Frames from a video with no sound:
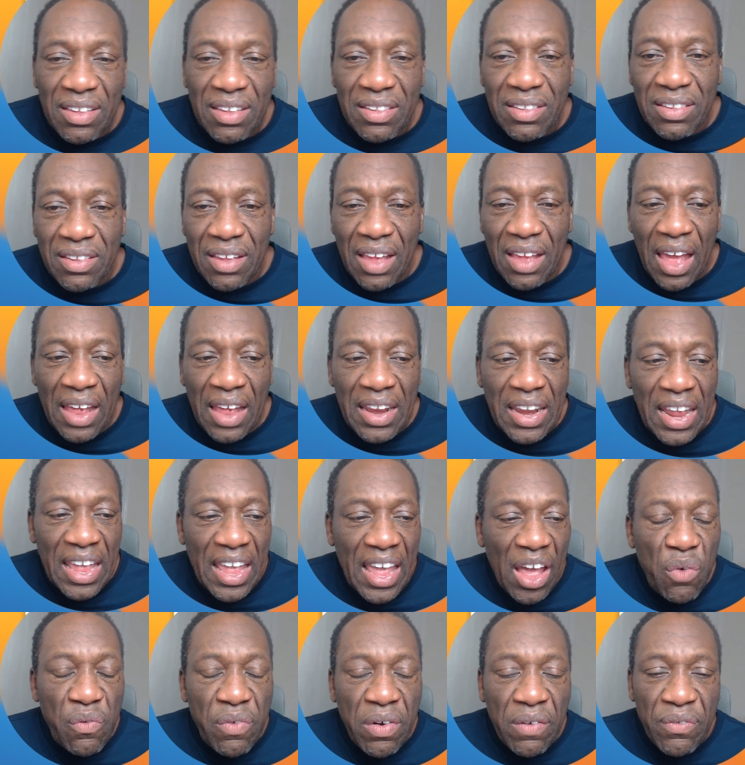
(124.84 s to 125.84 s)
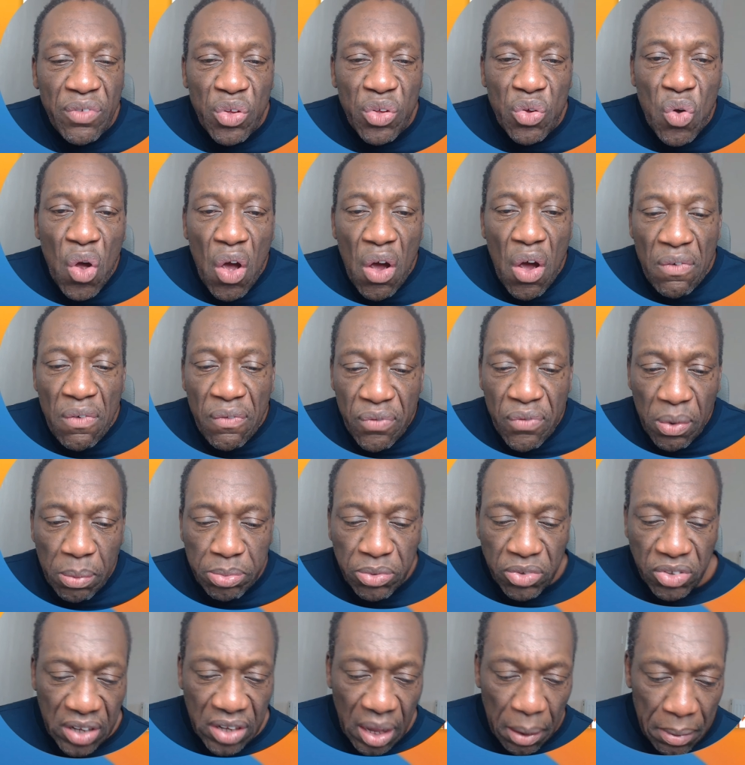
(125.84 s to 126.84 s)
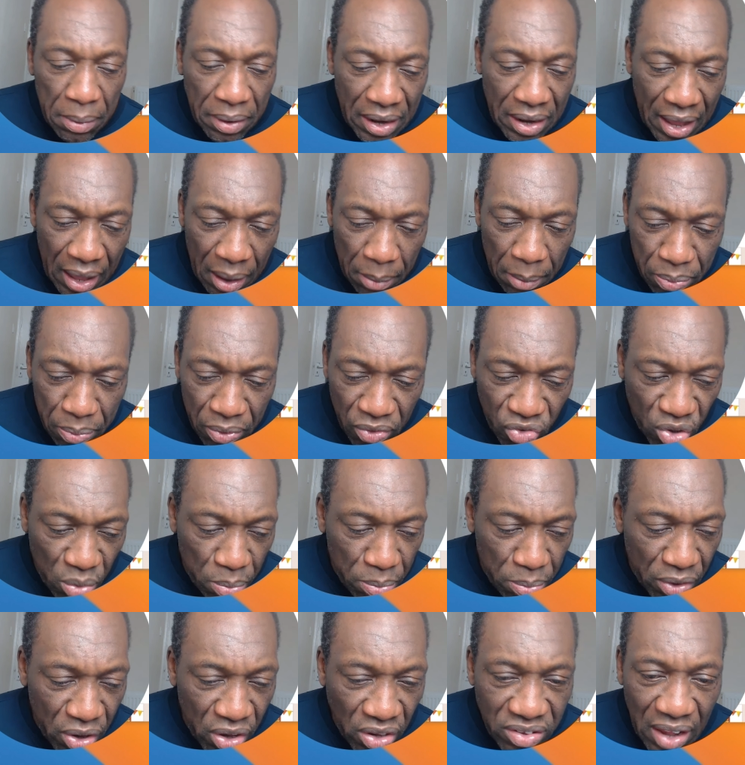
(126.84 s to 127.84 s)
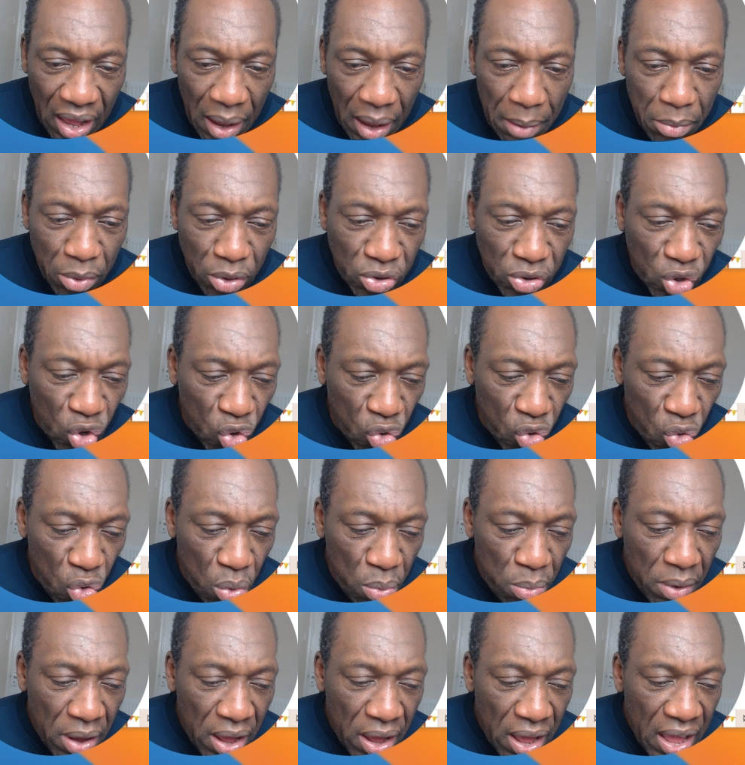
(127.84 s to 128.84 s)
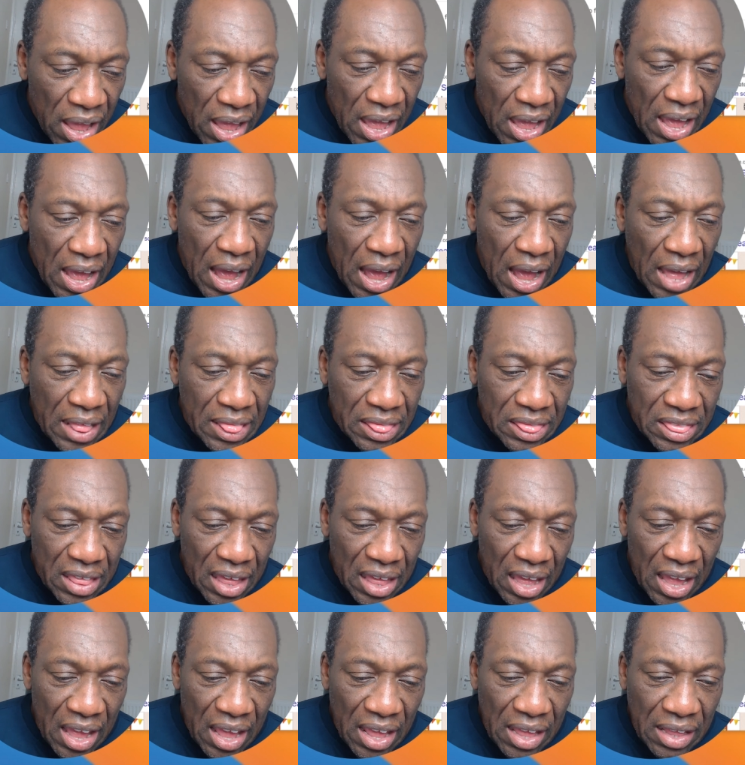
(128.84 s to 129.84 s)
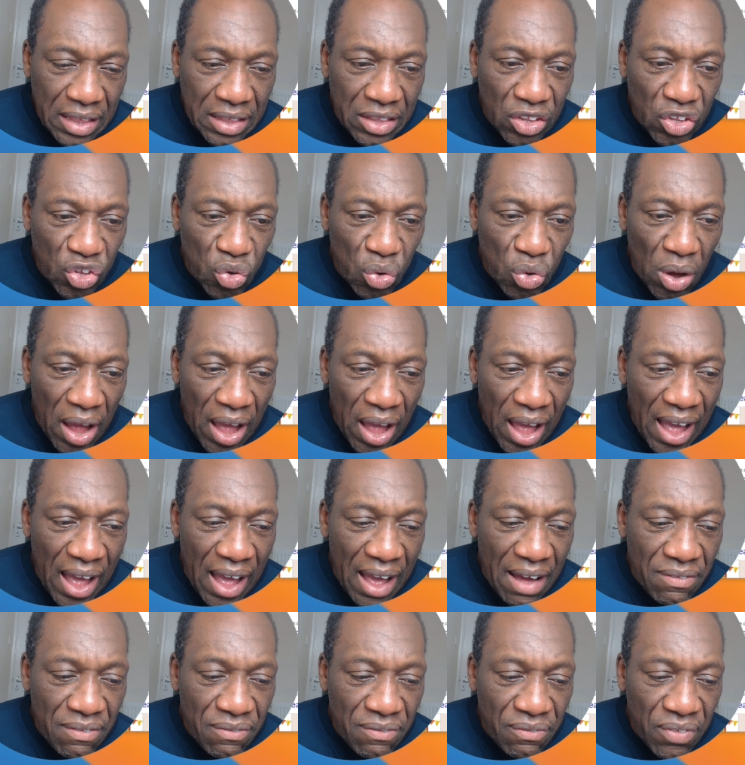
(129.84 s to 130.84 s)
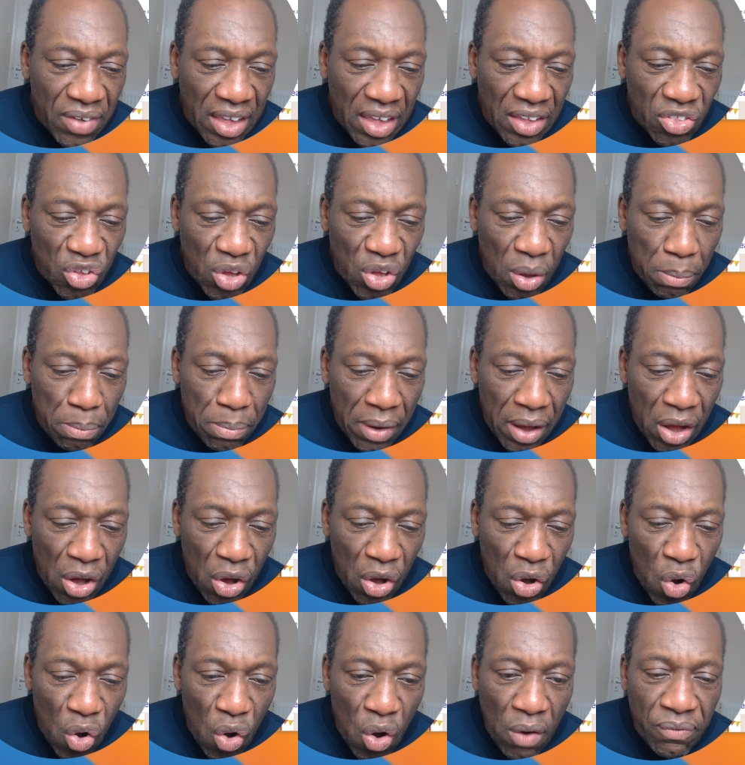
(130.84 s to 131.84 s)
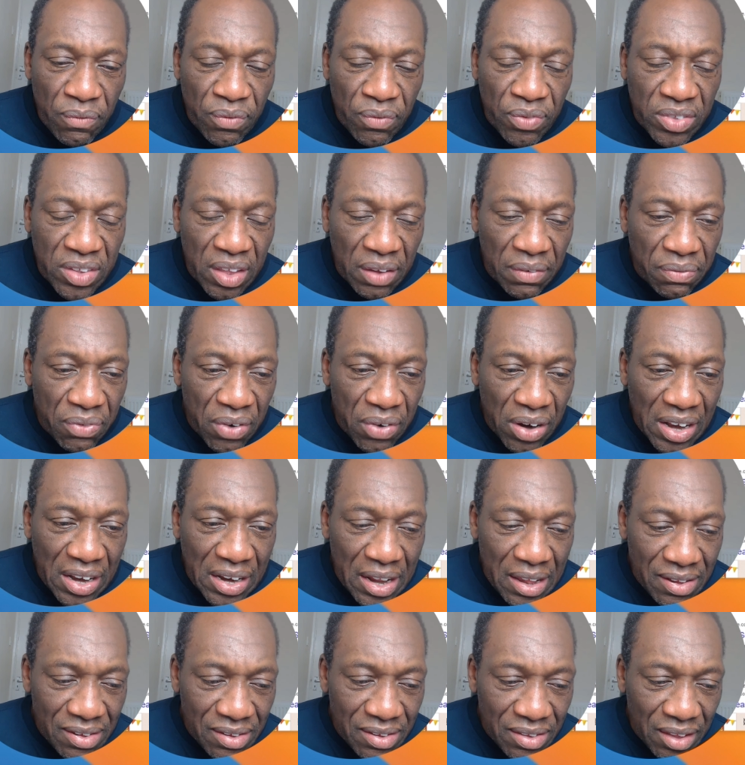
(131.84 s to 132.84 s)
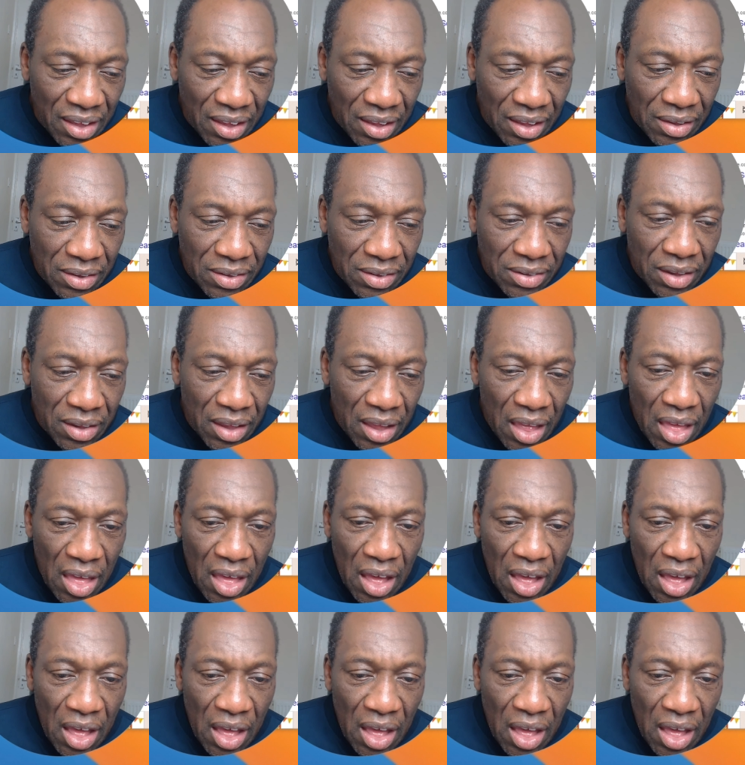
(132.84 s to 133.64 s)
is an AI overview from Gemini, I presume, because I'm on Chrome. And then you have a number of different listings